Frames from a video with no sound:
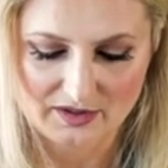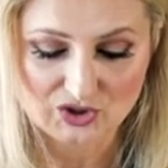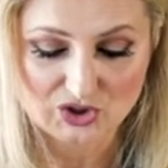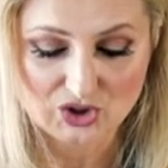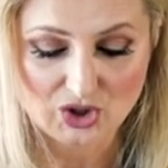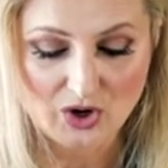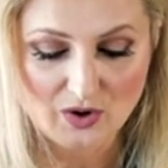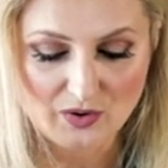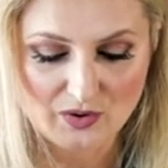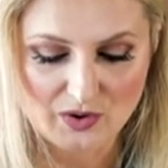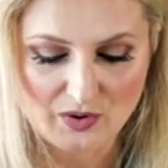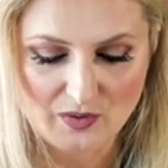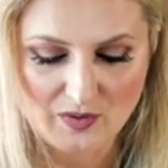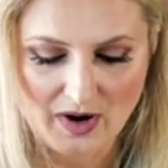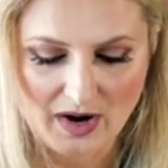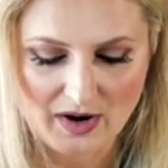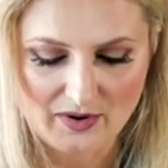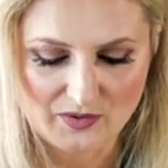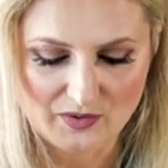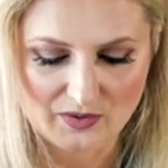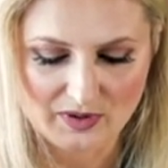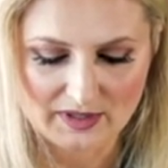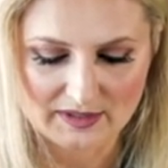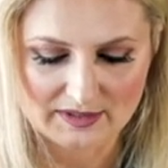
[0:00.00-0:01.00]
show you
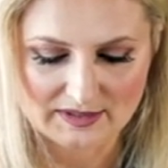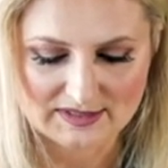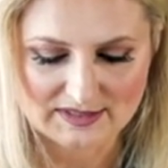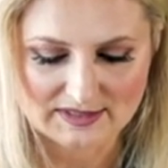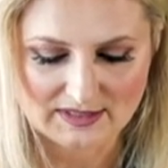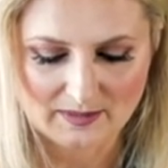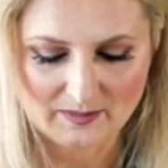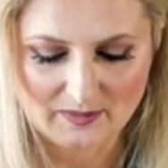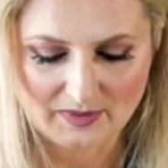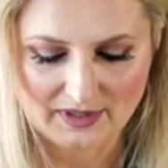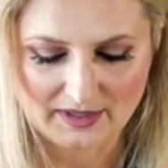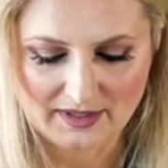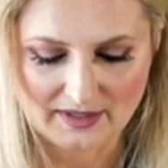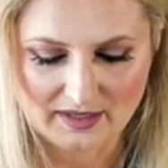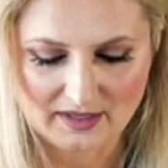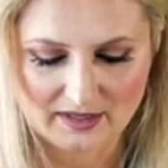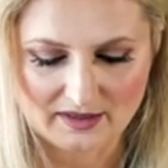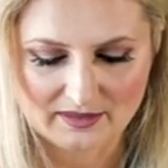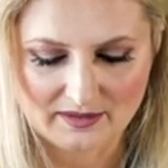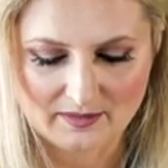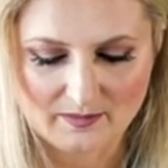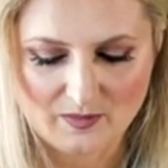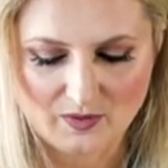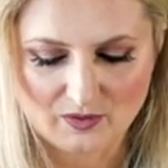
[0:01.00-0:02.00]
how you can assemble it
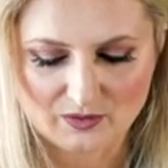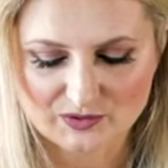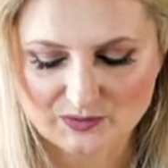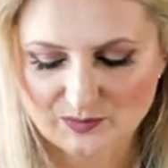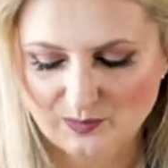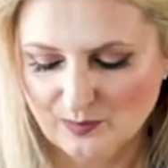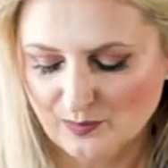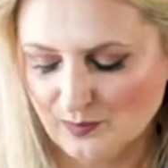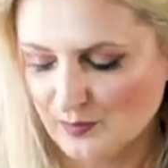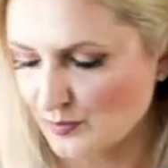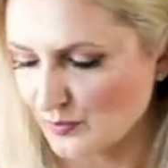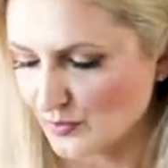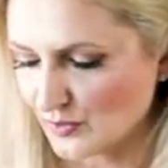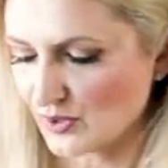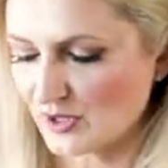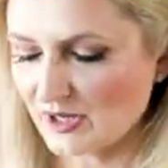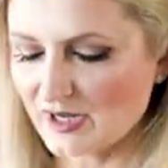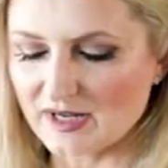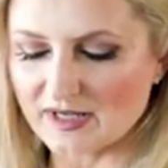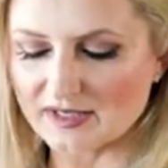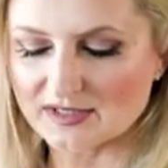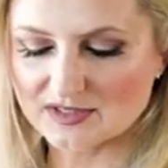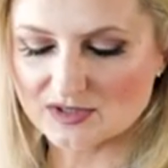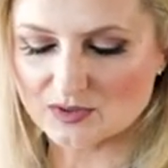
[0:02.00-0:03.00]
in the most
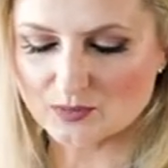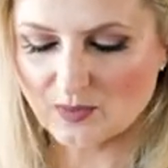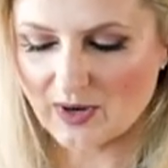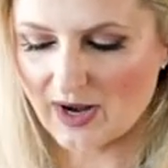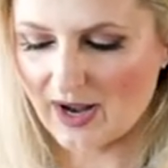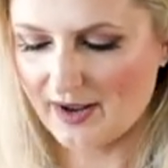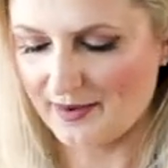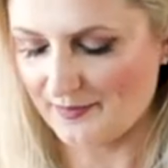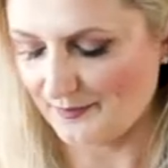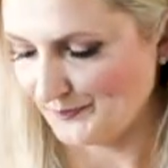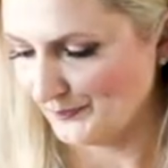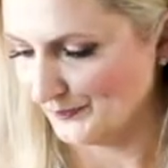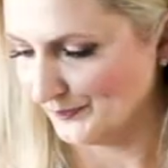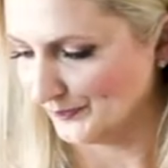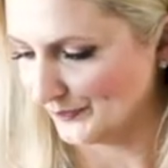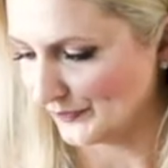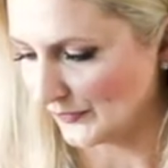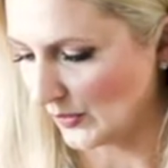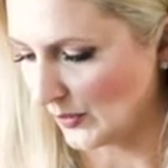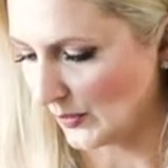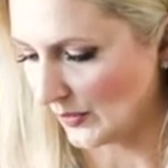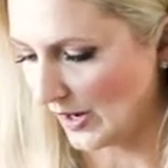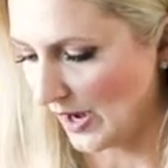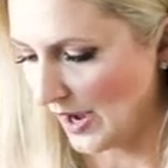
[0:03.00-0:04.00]
prettiest way
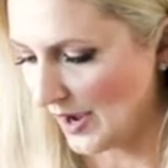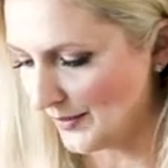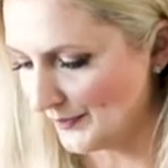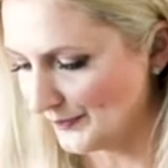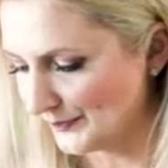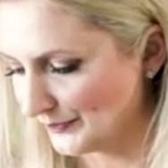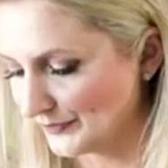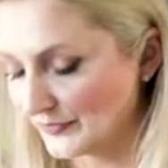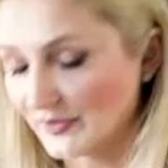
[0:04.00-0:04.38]
okay